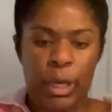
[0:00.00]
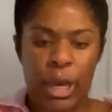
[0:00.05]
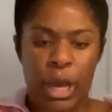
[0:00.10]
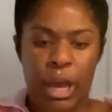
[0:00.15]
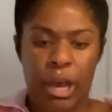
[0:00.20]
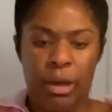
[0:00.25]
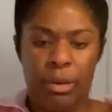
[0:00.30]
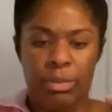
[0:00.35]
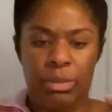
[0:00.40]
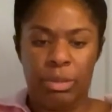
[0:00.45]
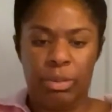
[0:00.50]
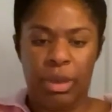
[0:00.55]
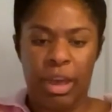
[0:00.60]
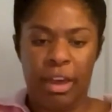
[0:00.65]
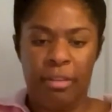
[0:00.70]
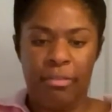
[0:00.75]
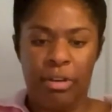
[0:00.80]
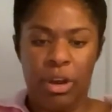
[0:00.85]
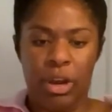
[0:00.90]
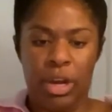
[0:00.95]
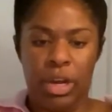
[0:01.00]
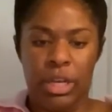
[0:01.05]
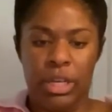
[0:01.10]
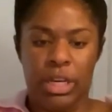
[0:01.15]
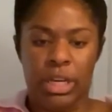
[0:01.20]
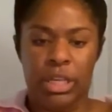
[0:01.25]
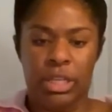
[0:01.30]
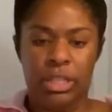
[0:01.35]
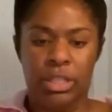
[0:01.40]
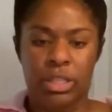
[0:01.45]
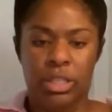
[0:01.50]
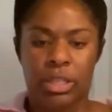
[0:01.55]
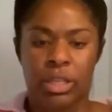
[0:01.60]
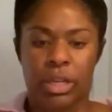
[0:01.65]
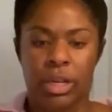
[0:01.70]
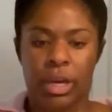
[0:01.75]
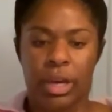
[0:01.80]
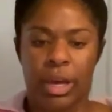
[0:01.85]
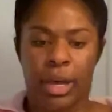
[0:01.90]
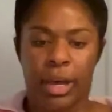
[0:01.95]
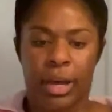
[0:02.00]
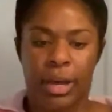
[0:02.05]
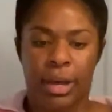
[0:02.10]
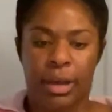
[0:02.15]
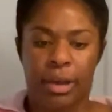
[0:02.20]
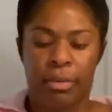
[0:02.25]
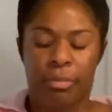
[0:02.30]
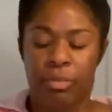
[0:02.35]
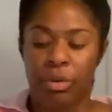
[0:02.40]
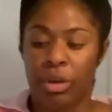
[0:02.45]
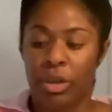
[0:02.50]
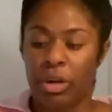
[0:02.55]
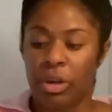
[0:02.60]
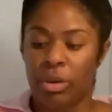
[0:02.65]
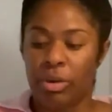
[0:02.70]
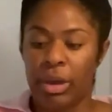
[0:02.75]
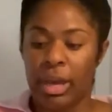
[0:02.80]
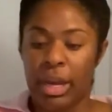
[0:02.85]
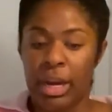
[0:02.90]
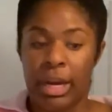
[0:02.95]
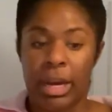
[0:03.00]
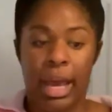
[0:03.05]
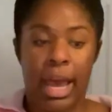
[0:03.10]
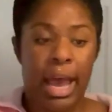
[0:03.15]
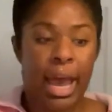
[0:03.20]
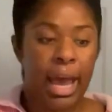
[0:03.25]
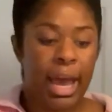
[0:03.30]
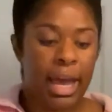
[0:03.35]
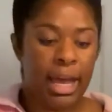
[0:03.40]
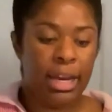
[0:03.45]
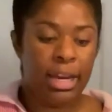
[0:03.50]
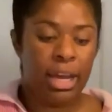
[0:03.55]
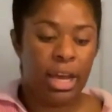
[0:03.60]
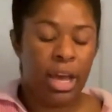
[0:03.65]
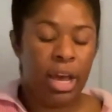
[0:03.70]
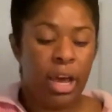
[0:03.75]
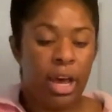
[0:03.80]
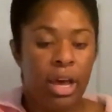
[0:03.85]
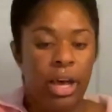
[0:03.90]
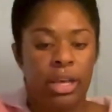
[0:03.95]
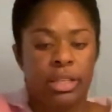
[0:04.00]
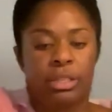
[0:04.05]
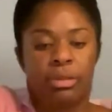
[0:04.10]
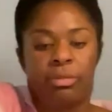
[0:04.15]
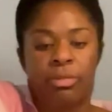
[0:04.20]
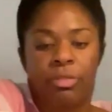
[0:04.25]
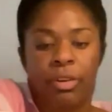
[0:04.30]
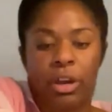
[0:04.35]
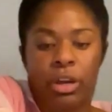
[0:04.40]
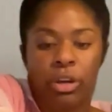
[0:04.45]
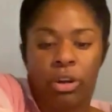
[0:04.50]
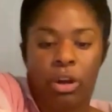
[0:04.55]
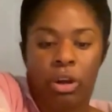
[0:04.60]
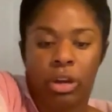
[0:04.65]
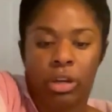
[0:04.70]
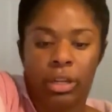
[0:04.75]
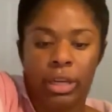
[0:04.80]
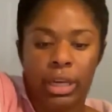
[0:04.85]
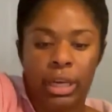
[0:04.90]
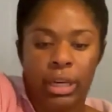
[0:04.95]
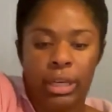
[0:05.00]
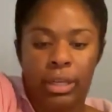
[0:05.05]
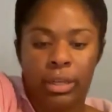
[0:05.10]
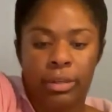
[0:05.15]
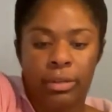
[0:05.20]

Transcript: So we have our onions. We're going to go ahead and add some of our garlic.